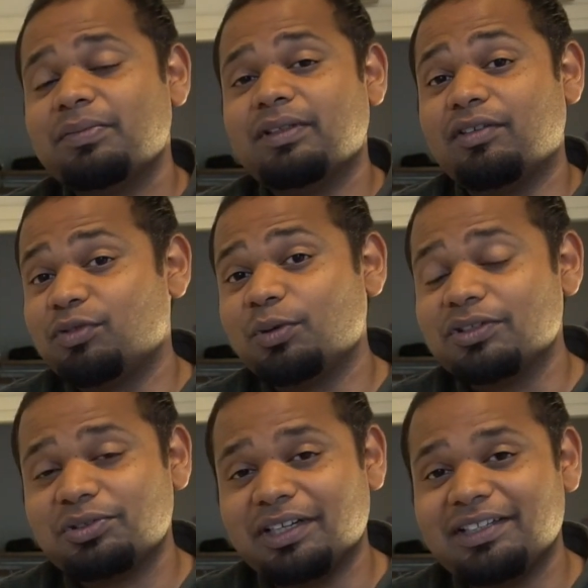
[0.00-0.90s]
Of
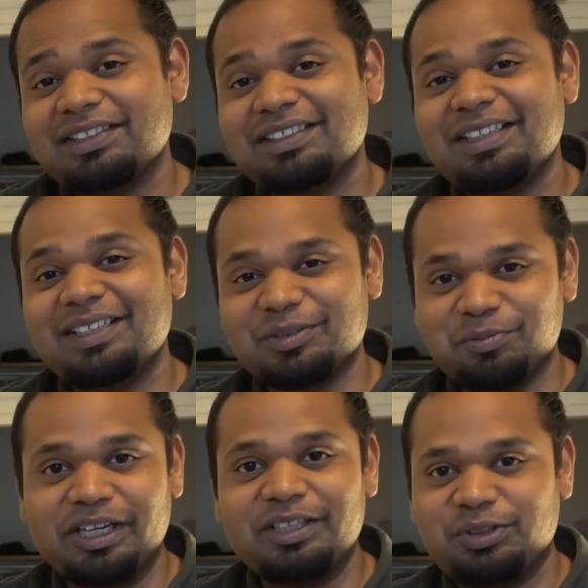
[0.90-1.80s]
course, traditionally it's
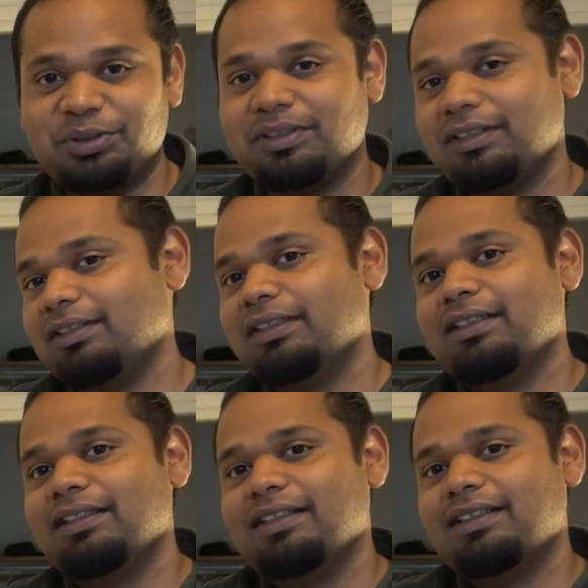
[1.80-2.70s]
white sugar
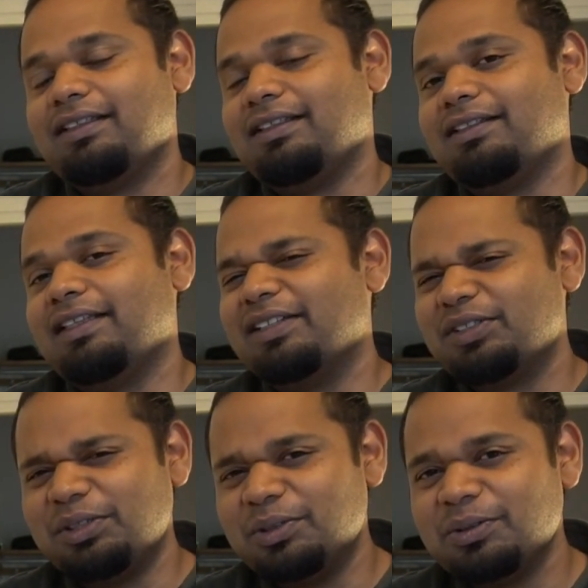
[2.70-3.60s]

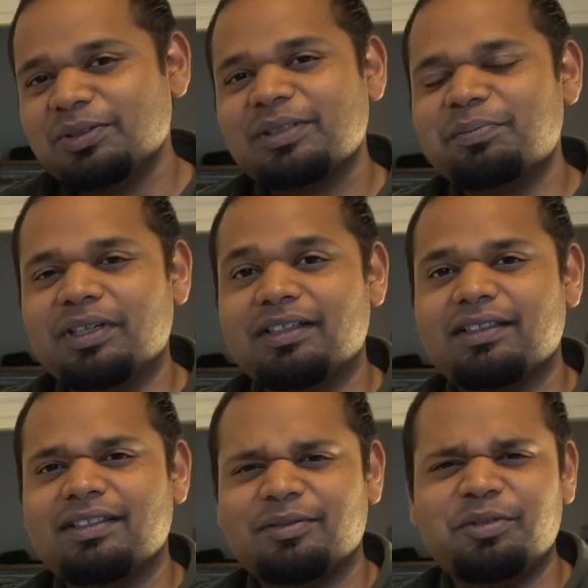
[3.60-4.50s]
that's used,
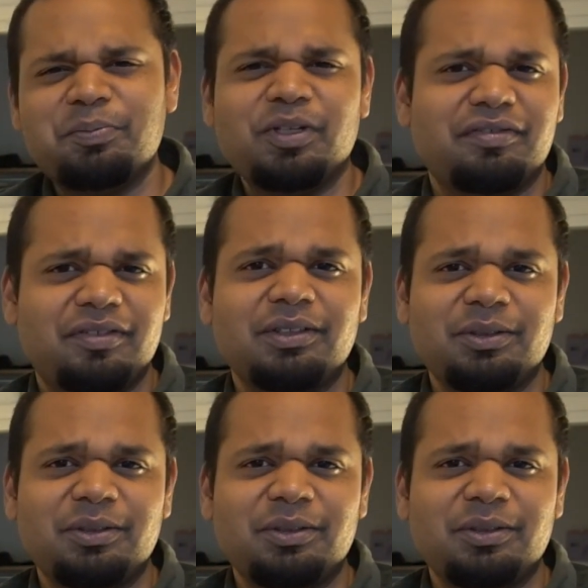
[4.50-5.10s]
but we prefer